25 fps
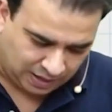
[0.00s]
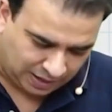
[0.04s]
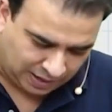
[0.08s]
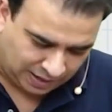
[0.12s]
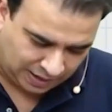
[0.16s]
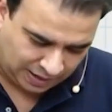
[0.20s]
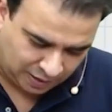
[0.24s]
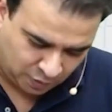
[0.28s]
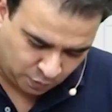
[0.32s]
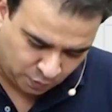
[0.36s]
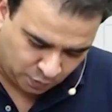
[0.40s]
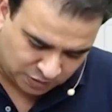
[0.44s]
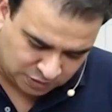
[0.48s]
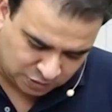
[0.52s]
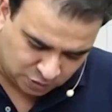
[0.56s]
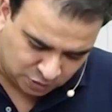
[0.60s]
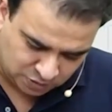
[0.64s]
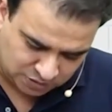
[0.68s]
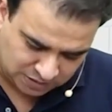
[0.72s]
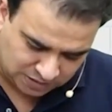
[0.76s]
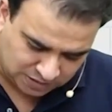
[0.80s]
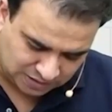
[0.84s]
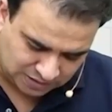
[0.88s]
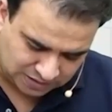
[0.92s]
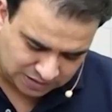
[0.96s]
And once you
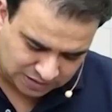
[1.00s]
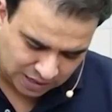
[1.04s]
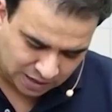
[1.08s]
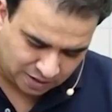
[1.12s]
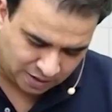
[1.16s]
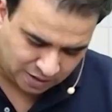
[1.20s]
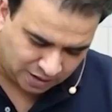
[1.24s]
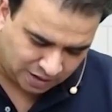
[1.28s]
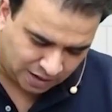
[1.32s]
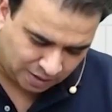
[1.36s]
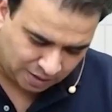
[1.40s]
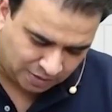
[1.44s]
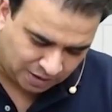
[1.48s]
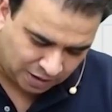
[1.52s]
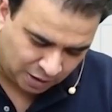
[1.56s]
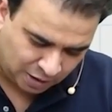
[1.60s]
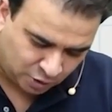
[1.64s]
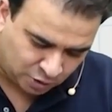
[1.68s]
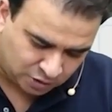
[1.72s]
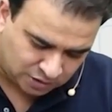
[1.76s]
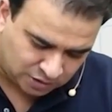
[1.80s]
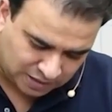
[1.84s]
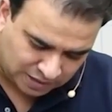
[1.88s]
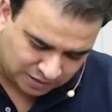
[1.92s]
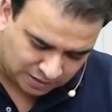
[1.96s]
see this artery coming
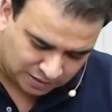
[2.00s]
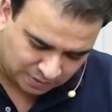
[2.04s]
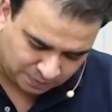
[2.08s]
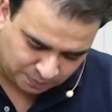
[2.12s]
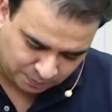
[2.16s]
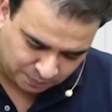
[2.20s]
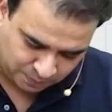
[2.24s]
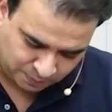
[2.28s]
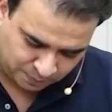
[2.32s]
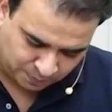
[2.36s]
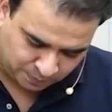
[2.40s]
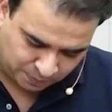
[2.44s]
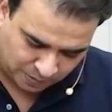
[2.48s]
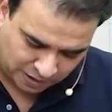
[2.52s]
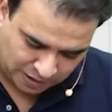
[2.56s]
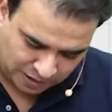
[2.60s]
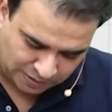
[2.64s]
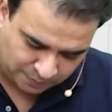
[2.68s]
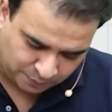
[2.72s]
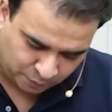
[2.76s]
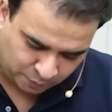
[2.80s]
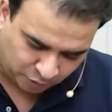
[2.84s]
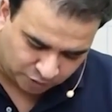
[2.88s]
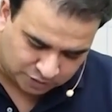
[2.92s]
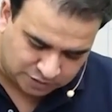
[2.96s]
out, then the
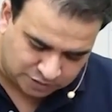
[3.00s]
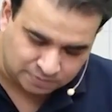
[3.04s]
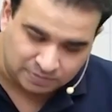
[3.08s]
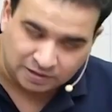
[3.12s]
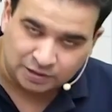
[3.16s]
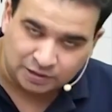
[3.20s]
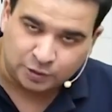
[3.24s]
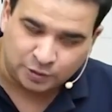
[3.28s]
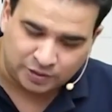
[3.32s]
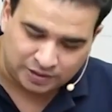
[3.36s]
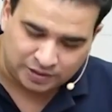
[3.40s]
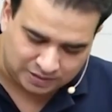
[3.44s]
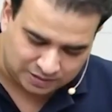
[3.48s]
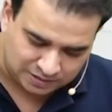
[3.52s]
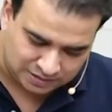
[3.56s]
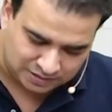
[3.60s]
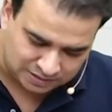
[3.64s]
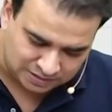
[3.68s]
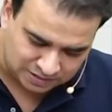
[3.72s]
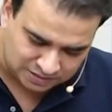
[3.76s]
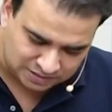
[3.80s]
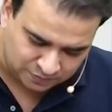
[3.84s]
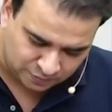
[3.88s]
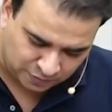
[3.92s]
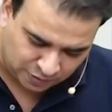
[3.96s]
part proximal to it, this
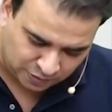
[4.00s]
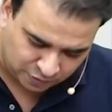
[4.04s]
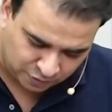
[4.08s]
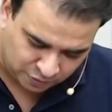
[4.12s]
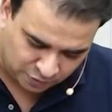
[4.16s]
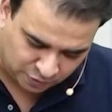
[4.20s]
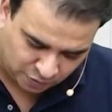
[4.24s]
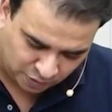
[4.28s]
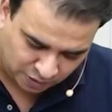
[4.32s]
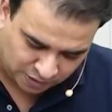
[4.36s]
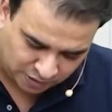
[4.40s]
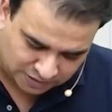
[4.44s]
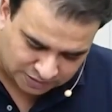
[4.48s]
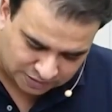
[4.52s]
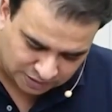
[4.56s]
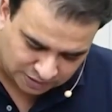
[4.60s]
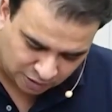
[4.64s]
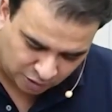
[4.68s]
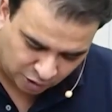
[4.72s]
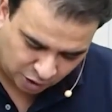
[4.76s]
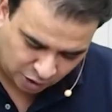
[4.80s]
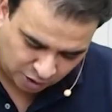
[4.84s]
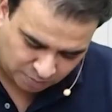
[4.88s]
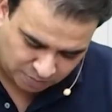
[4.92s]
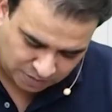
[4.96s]
is what you call as a
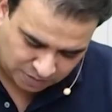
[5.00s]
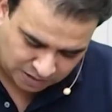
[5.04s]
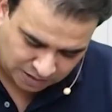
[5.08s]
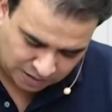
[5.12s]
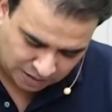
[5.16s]
common